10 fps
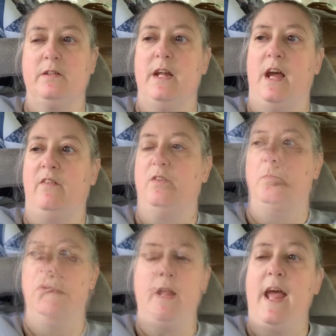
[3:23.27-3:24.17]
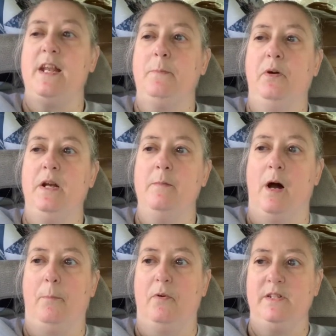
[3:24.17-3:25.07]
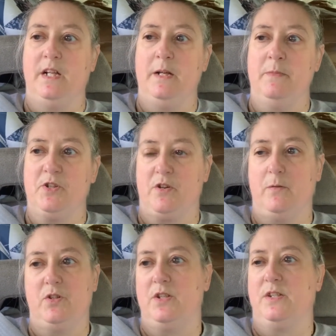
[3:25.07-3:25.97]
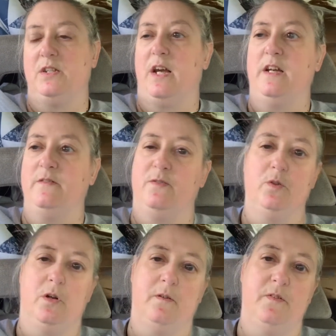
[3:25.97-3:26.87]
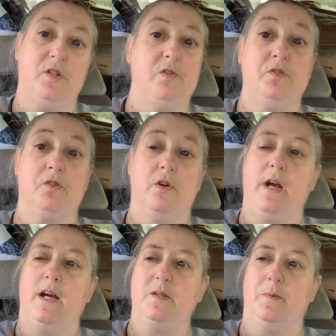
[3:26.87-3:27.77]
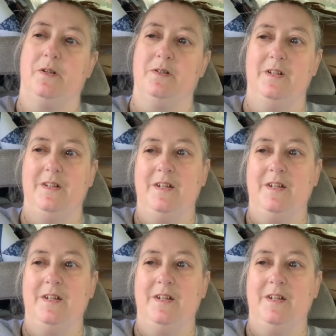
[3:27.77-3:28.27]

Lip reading: they had to put him up on telemetry, which is the second floor of the 2-story hospital.